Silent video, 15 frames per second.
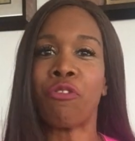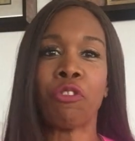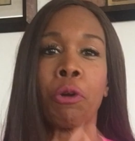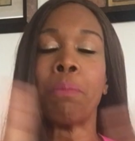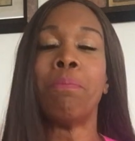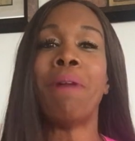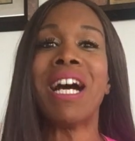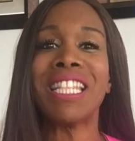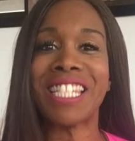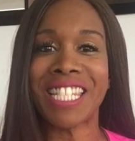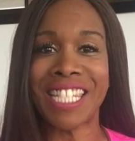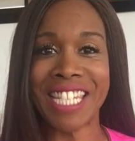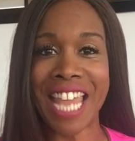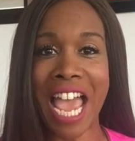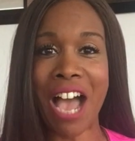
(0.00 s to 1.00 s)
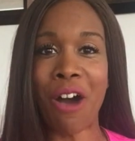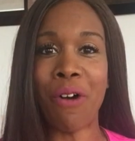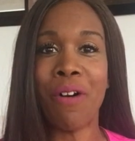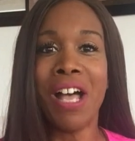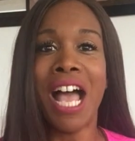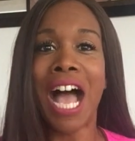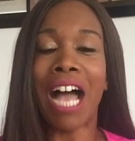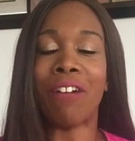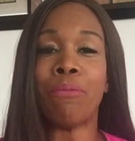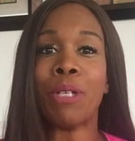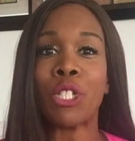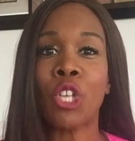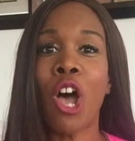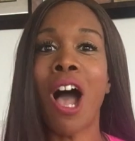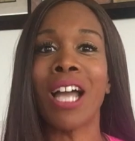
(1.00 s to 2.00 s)
For months now, I've
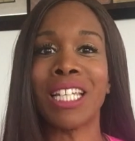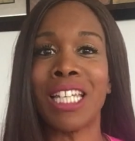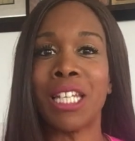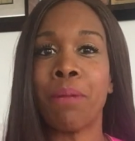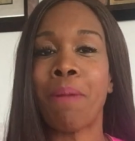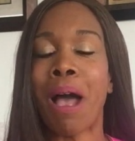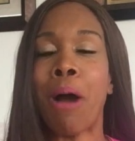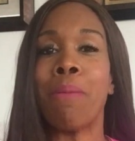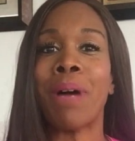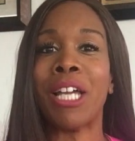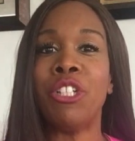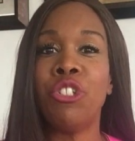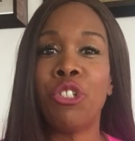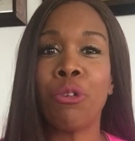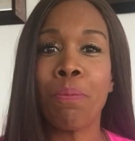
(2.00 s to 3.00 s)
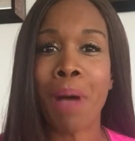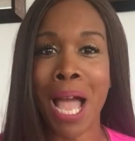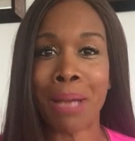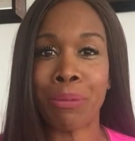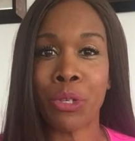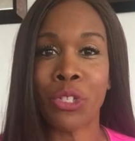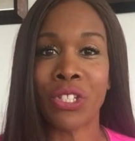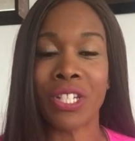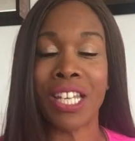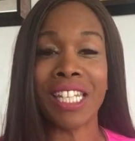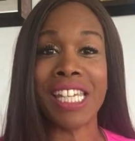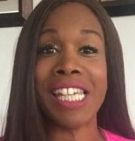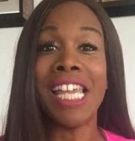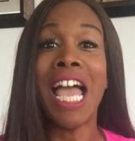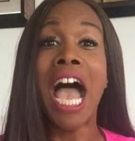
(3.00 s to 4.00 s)
been talking about my new Bible
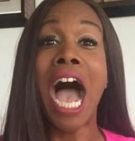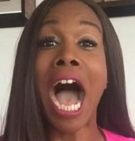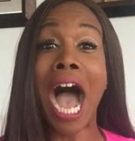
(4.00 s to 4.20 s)
study,